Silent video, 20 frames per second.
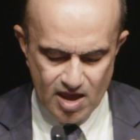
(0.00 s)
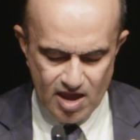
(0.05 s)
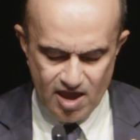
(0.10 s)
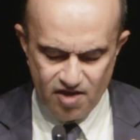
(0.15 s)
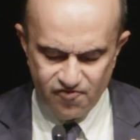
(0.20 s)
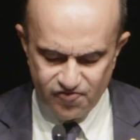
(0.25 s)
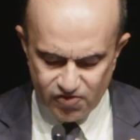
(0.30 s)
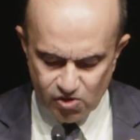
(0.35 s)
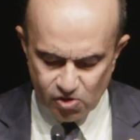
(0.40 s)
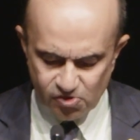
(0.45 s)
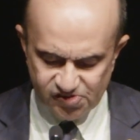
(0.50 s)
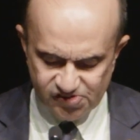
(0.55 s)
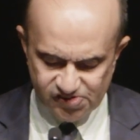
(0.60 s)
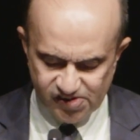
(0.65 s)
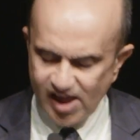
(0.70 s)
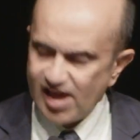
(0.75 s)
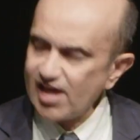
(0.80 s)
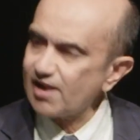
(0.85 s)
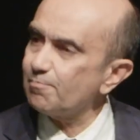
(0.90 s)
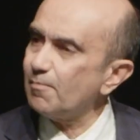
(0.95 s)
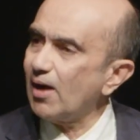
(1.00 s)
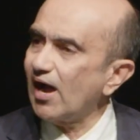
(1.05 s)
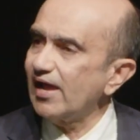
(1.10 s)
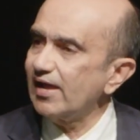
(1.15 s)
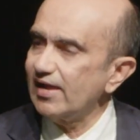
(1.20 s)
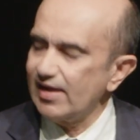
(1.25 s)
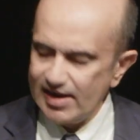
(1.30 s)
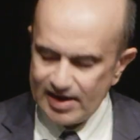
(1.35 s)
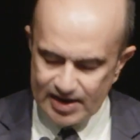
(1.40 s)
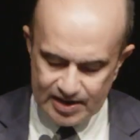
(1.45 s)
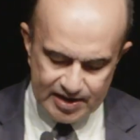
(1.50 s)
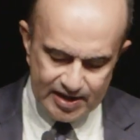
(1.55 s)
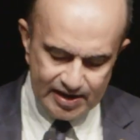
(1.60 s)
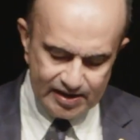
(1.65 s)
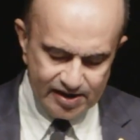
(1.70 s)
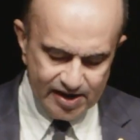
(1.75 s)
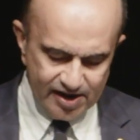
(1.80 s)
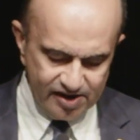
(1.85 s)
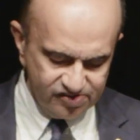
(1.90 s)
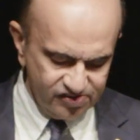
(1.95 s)
If you share my
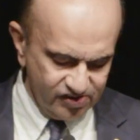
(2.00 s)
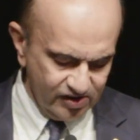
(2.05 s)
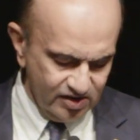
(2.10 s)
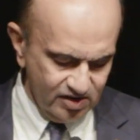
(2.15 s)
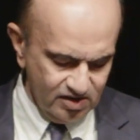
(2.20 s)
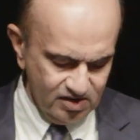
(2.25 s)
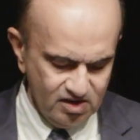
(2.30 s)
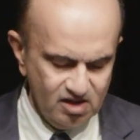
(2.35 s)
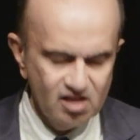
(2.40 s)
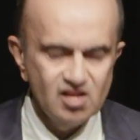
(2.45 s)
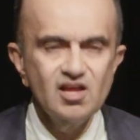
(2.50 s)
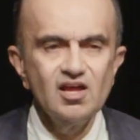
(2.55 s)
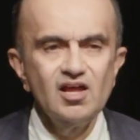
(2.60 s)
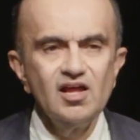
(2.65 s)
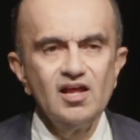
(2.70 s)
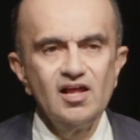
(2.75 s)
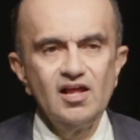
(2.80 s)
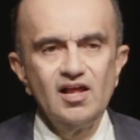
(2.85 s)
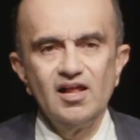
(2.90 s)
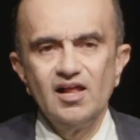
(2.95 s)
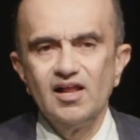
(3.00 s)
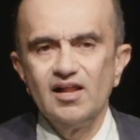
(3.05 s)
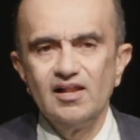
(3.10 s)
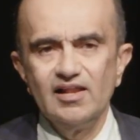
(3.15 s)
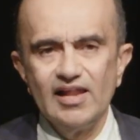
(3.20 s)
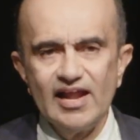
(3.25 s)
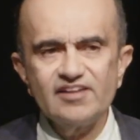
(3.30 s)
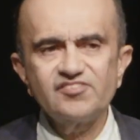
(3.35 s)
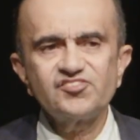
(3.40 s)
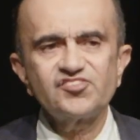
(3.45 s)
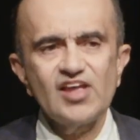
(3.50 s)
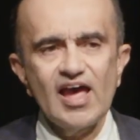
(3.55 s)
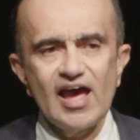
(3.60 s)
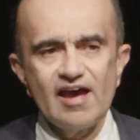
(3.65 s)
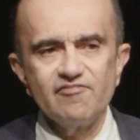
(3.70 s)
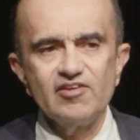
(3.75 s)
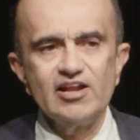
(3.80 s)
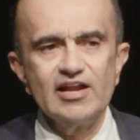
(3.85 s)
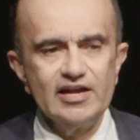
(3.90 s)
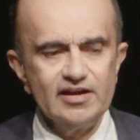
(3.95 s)
indignation, let's
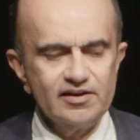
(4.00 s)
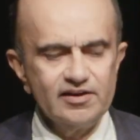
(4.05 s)
have an